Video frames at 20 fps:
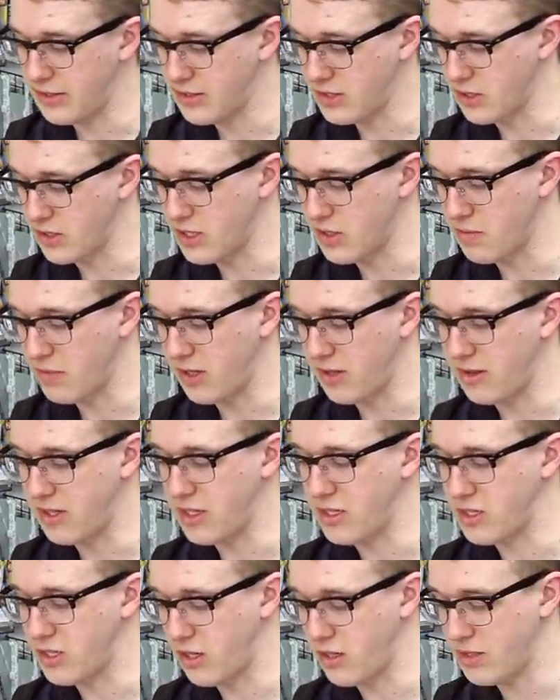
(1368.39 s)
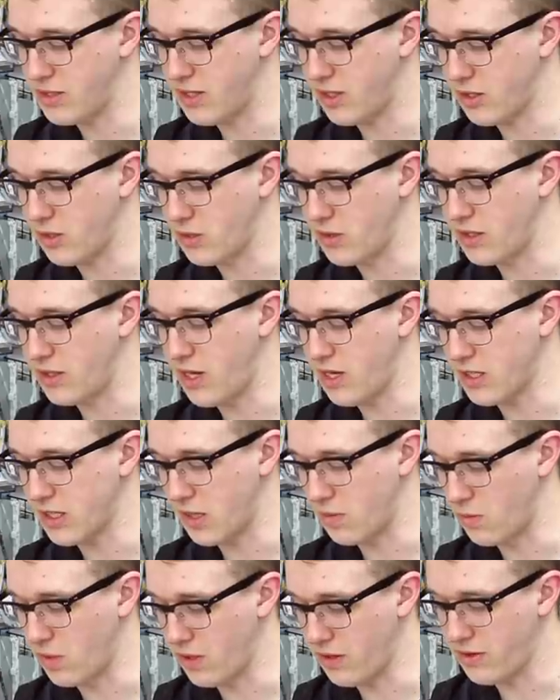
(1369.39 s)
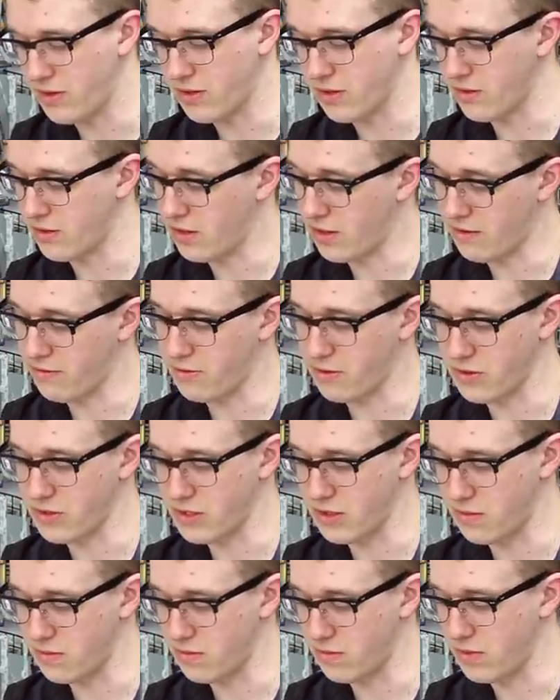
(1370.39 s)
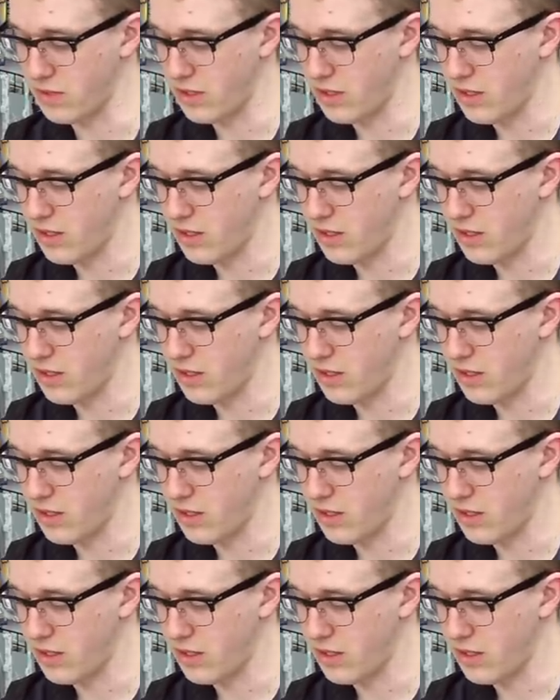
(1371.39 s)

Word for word: so something the Char's Zaku did not come with uh, for some